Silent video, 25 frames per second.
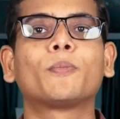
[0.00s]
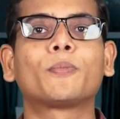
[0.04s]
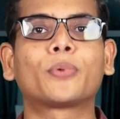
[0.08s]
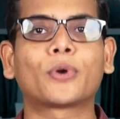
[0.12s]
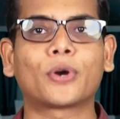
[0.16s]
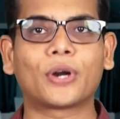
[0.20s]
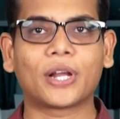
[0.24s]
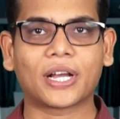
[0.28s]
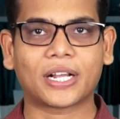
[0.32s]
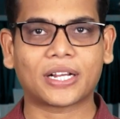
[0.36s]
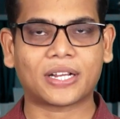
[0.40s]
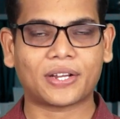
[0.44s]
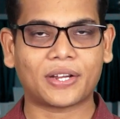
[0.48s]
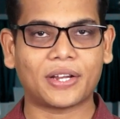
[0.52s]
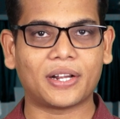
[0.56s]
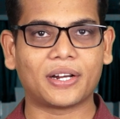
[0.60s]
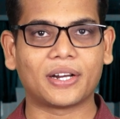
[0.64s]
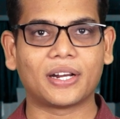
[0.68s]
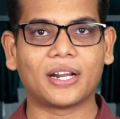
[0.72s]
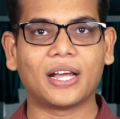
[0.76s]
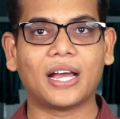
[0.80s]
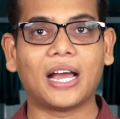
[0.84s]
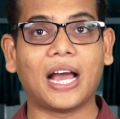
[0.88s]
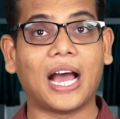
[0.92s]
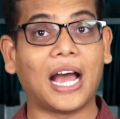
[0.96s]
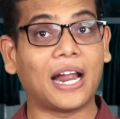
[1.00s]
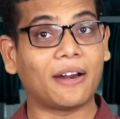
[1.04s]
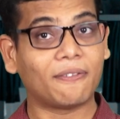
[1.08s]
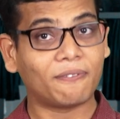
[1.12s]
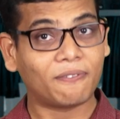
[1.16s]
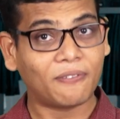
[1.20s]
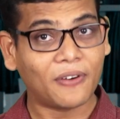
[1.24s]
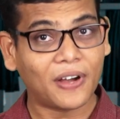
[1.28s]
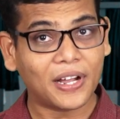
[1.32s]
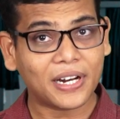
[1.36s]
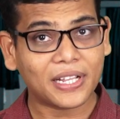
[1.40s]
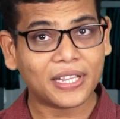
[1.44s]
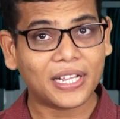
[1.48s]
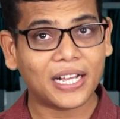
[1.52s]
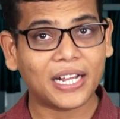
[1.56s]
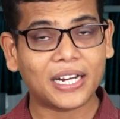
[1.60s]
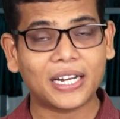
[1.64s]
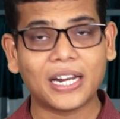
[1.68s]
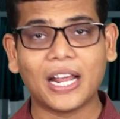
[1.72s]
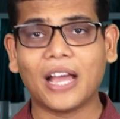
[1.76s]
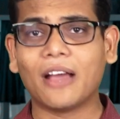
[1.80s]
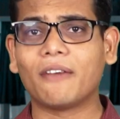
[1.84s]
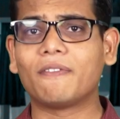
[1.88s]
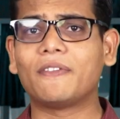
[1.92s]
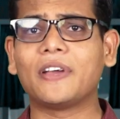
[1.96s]
production, and further
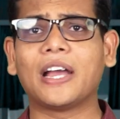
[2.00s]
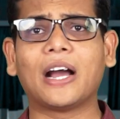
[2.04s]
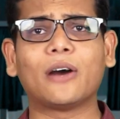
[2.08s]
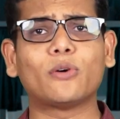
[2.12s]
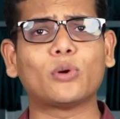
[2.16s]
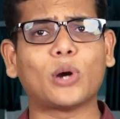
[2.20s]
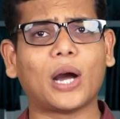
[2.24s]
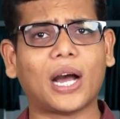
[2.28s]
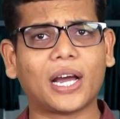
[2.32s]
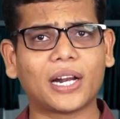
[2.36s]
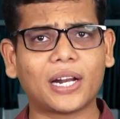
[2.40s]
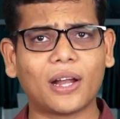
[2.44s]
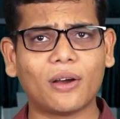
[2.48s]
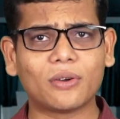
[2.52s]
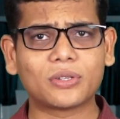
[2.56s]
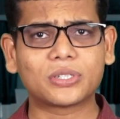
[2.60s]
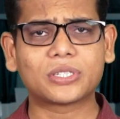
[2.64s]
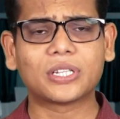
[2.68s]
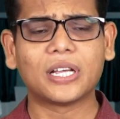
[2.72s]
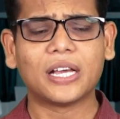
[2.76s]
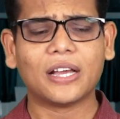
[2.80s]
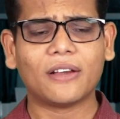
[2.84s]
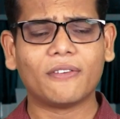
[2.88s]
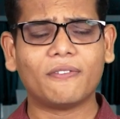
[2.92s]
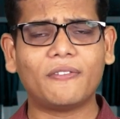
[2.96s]
we have announced